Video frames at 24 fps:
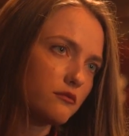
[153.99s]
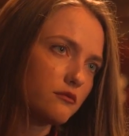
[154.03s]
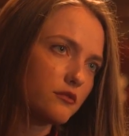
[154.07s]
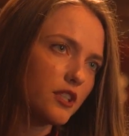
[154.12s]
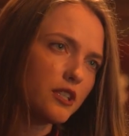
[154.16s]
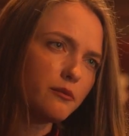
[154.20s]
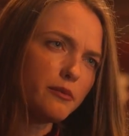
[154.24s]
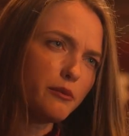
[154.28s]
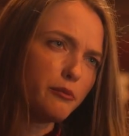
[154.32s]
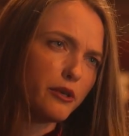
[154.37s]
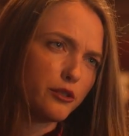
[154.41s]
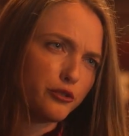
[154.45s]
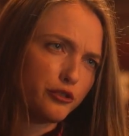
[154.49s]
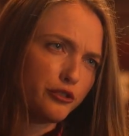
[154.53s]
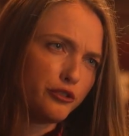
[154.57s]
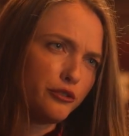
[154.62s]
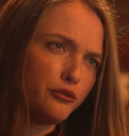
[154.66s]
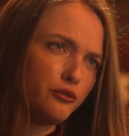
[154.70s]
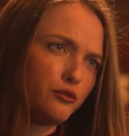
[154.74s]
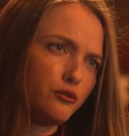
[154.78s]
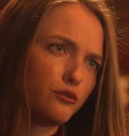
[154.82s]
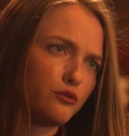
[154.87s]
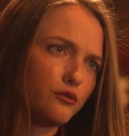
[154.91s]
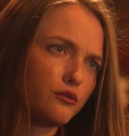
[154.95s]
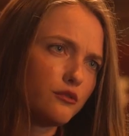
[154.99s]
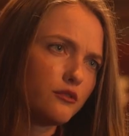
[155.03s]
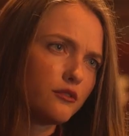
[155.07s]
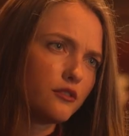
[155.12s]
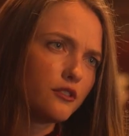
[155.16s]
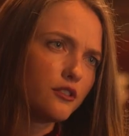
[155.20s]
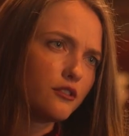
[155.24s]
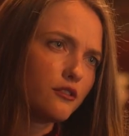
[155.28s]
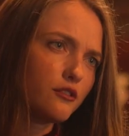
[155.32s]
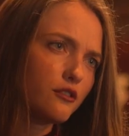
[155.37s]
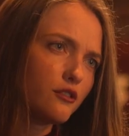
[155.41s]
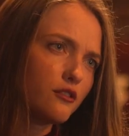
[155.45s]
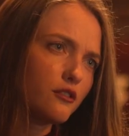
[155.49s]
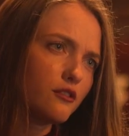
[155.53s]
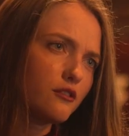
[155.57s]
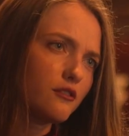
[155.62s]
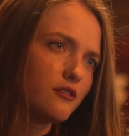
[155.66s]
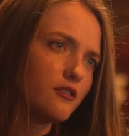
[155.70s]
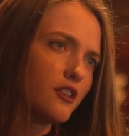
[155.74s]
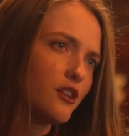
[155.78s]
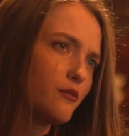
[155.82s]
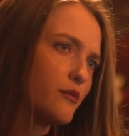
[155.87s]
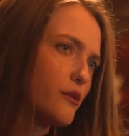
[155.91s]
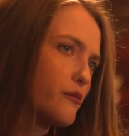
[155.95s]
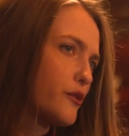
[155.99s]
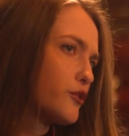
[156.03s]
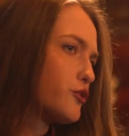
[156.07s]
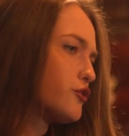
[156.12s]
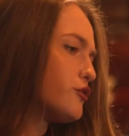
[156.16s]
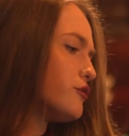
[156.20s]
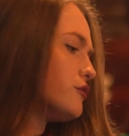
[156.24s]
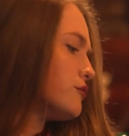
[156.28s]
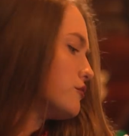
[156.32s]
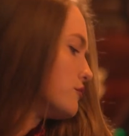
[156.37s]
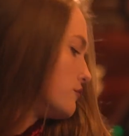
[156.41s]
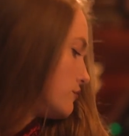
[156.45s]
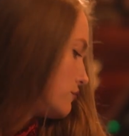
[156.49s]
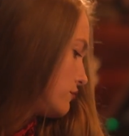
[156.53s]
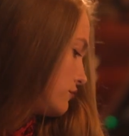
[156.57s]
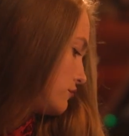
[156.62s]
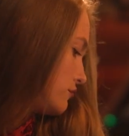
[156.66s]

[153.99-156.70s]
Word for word: Tell me about we don't, you. We don't have to talk about it. All Tell I'm me a, about you.